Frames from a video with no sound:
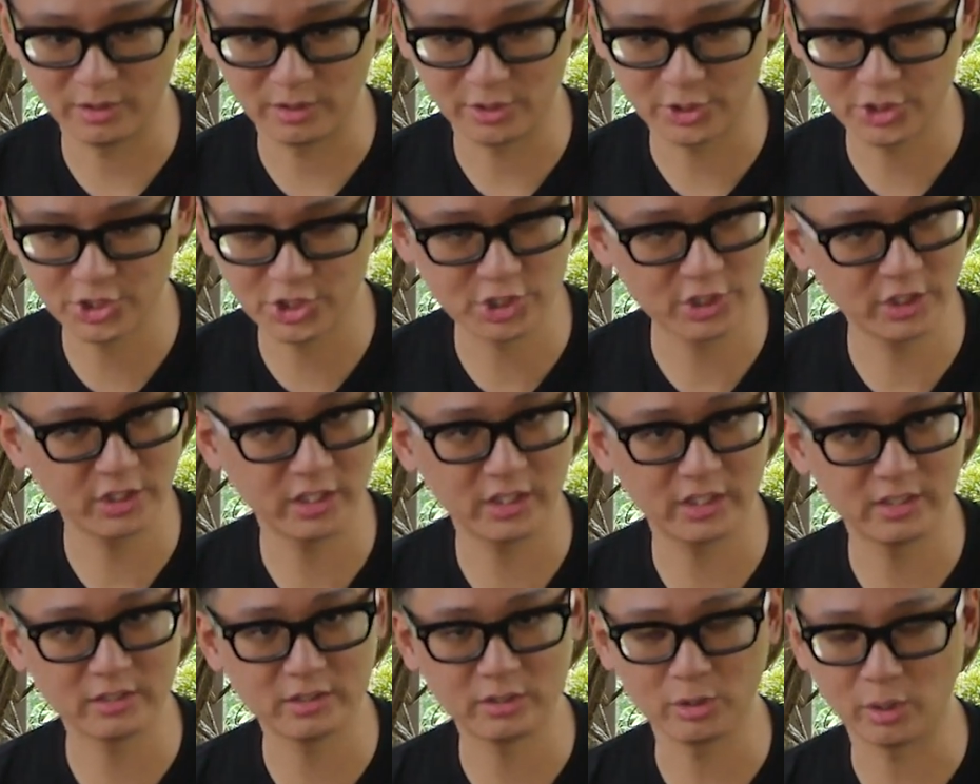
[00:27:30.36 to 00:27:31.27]

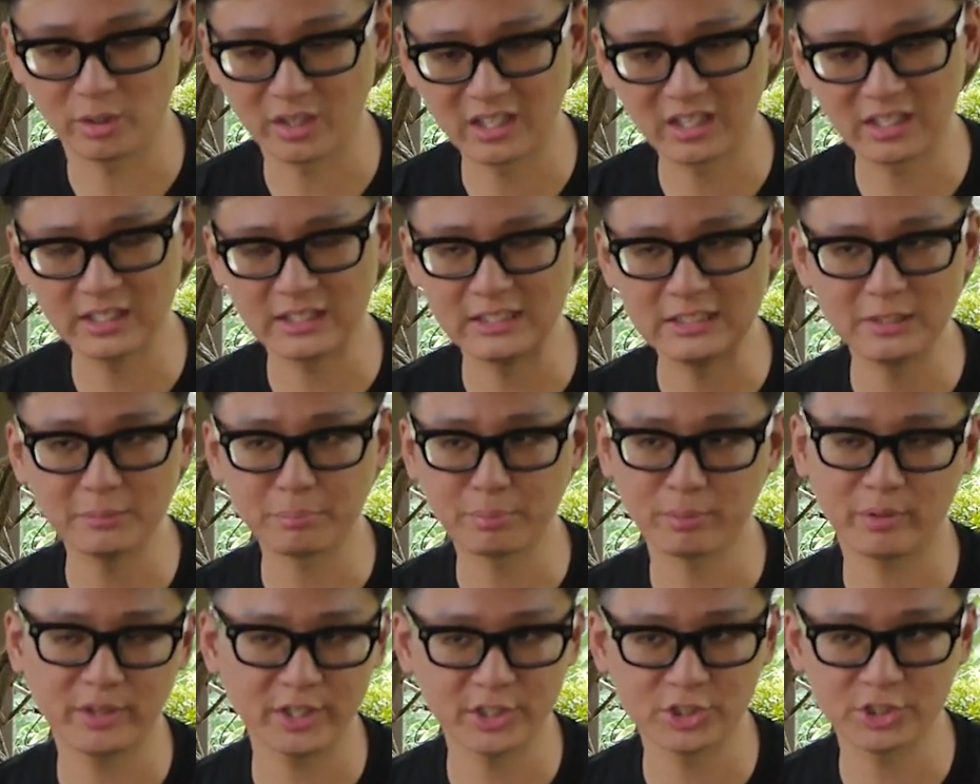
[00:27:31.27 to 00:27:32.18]
shirt, your clean
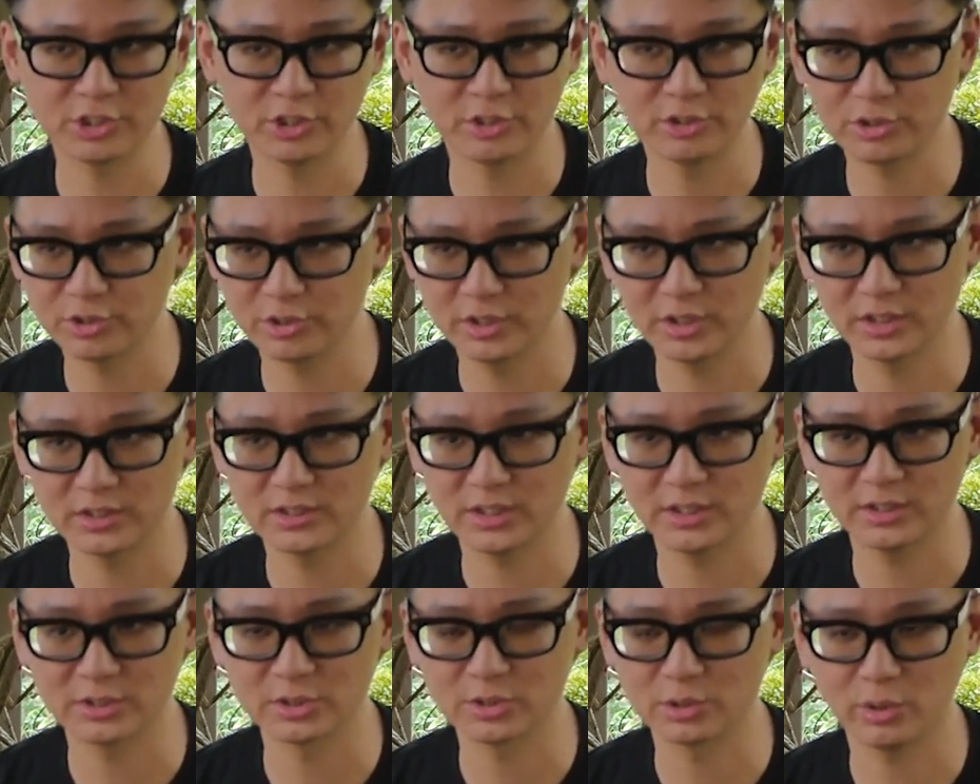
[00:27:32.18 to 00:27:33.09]
pressed shirts,
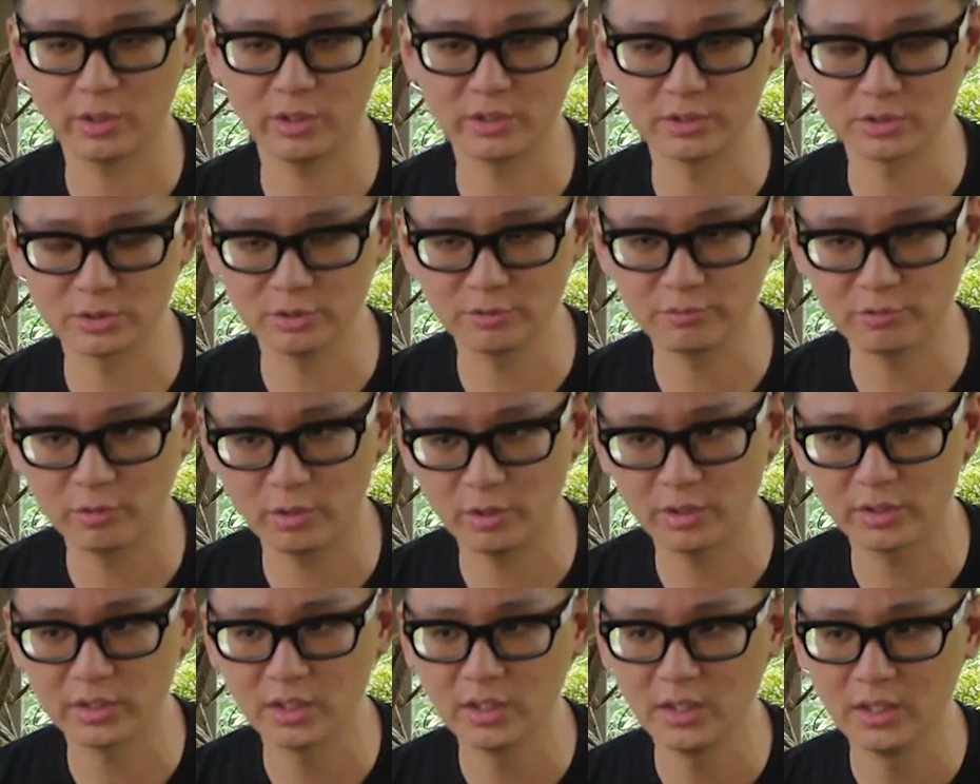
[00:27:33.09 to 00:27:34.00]
and so on and so
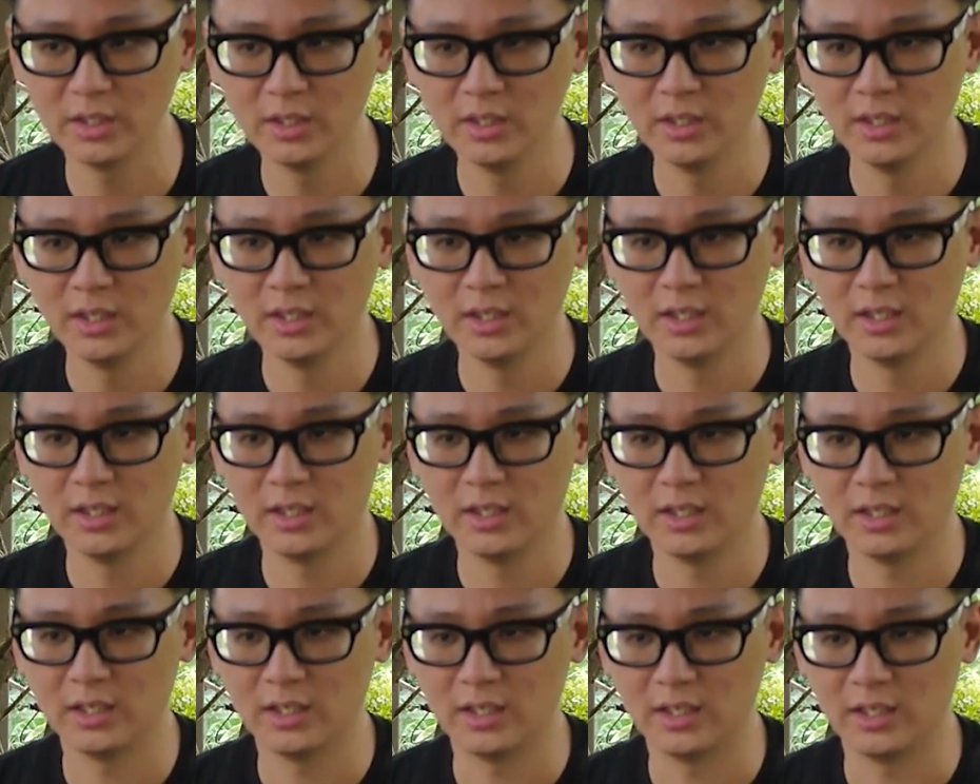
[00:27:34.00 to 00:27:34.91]
forth.
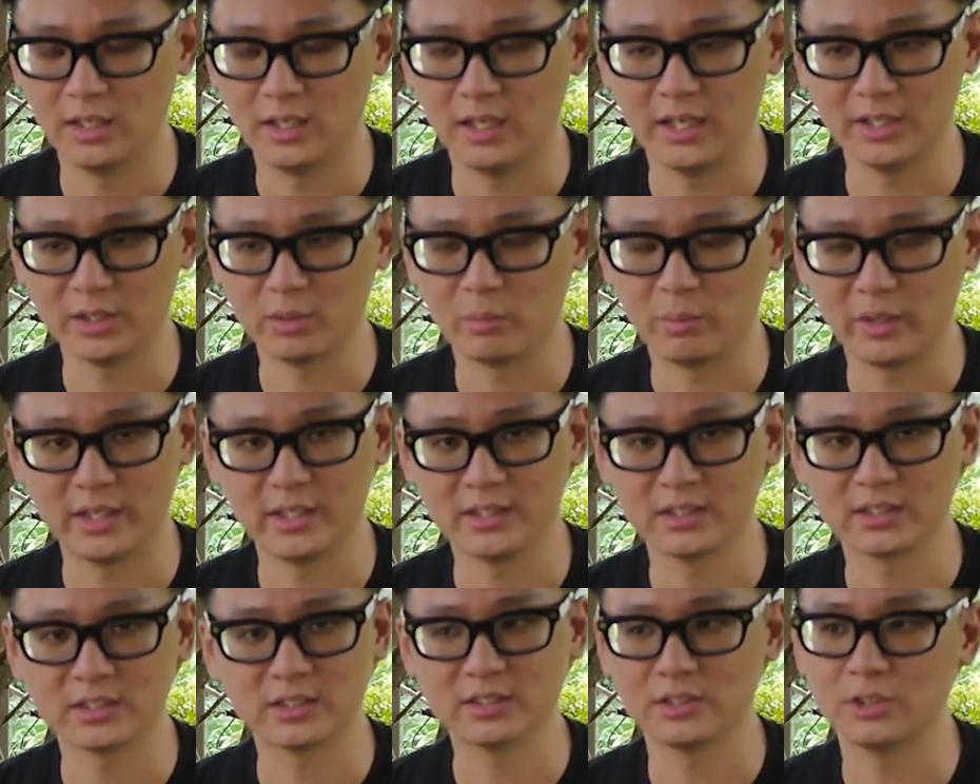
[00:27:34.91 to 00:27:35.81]

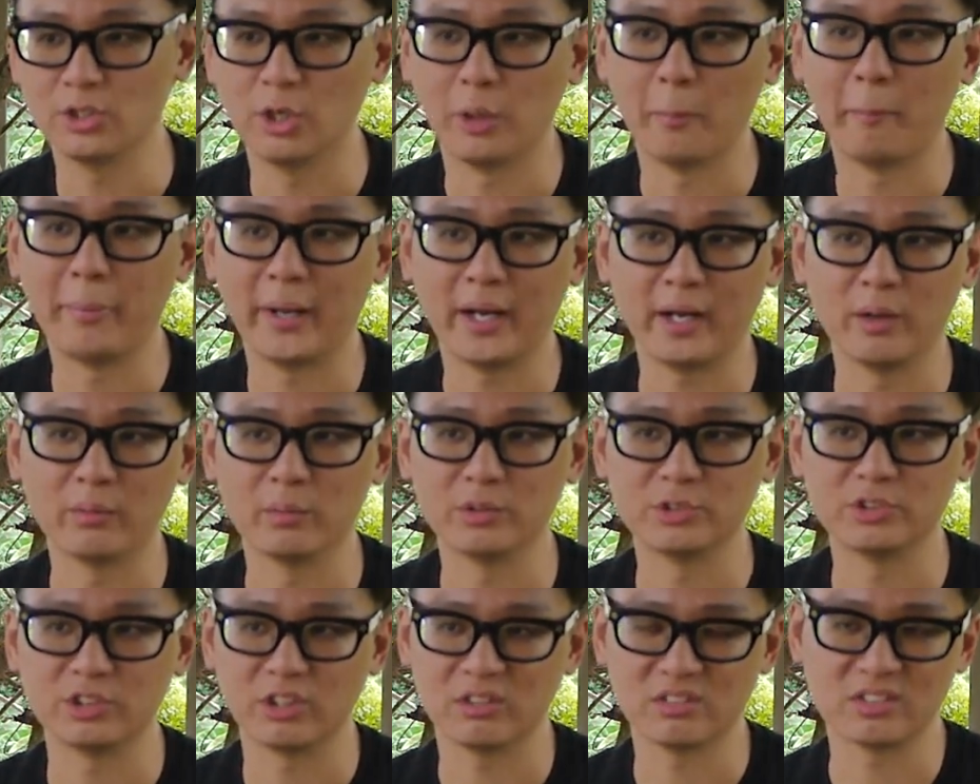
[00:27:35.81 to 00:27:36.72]
Otherwise your back
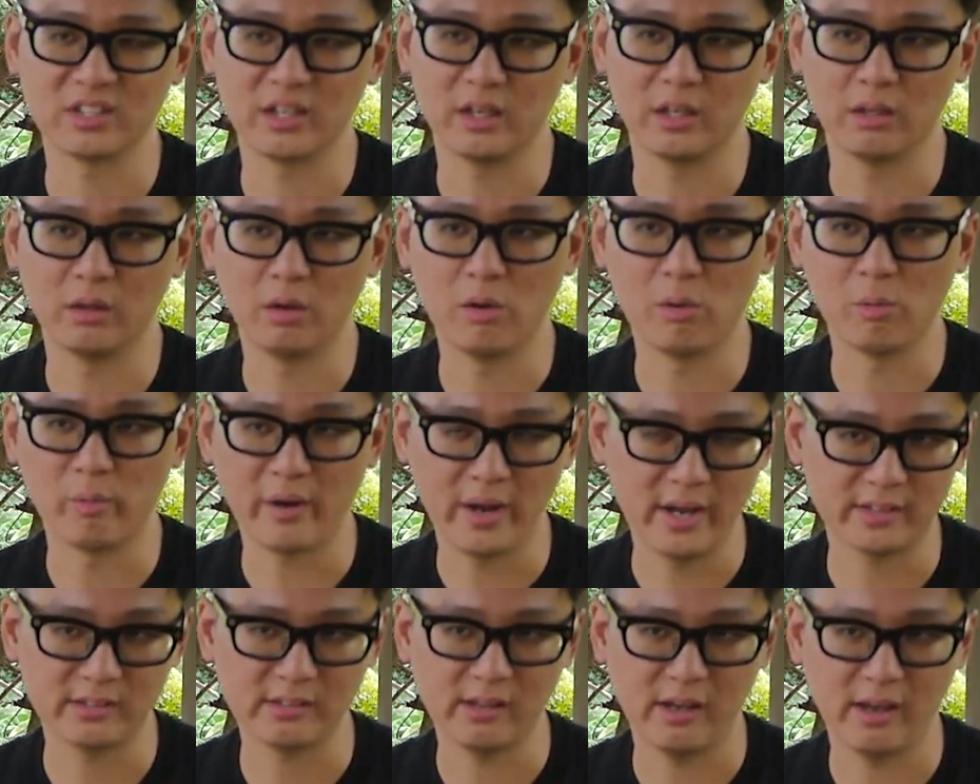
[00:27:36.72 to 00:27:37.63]
will just get all
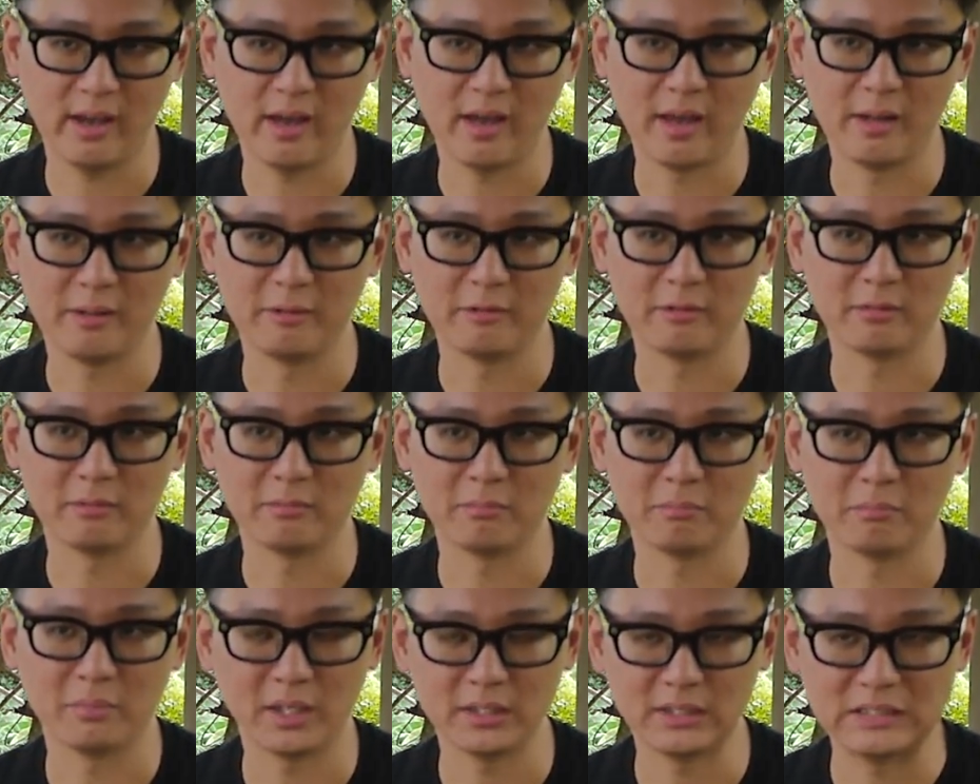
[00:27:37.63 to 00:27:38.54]
wet and
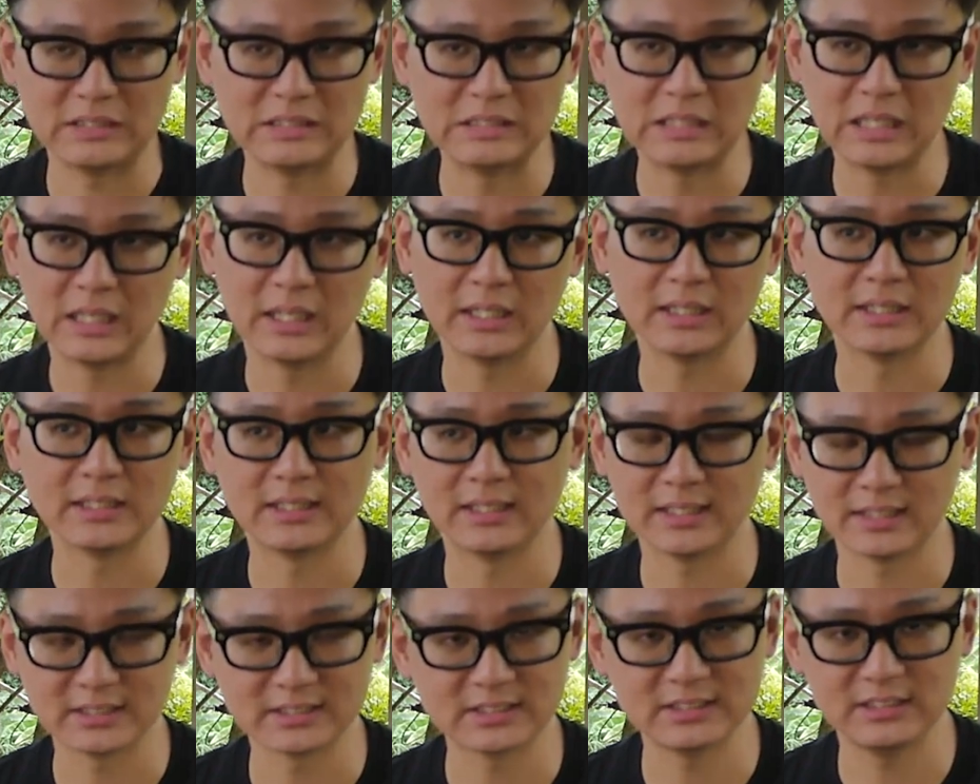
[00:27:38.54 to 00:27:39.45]
muddy and
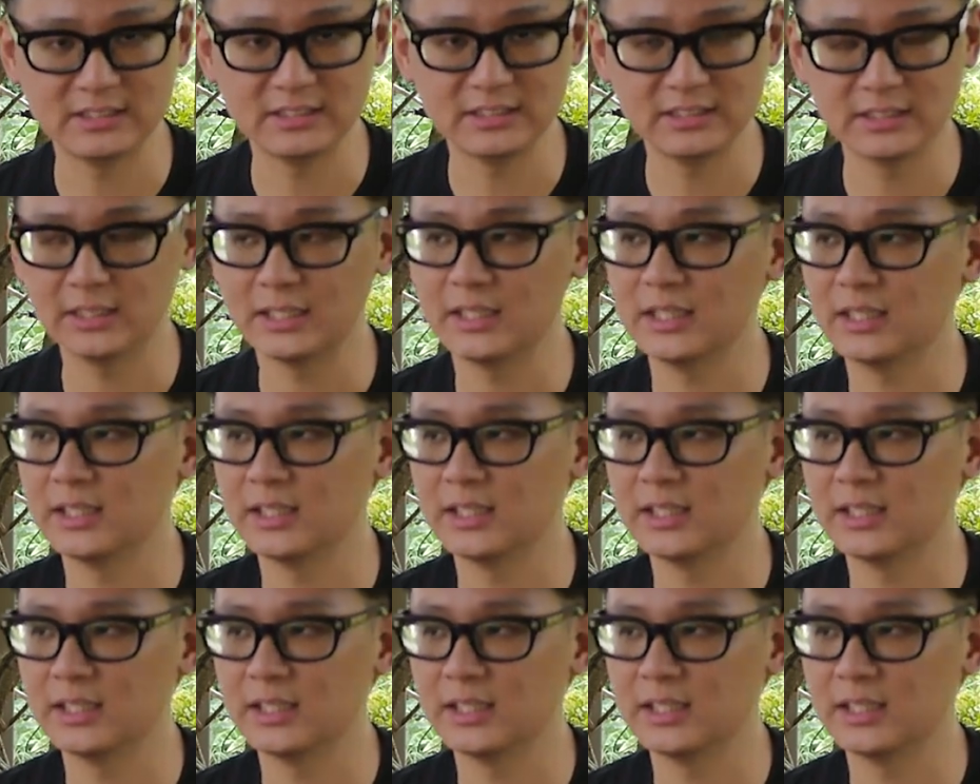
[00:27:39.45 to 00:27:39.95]
dusty.